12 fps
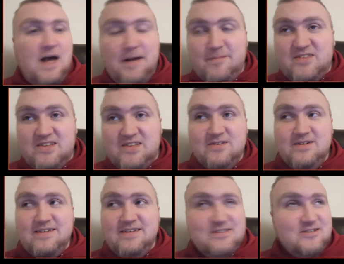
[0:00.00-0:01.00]
I'm
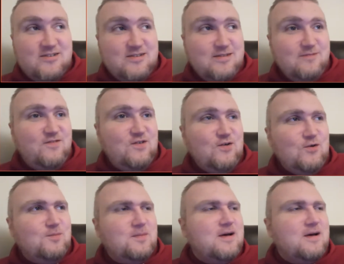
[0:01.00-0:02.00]
serious. This is the
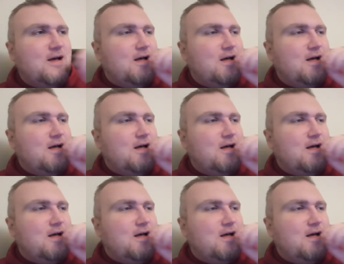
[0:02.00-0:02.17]
film.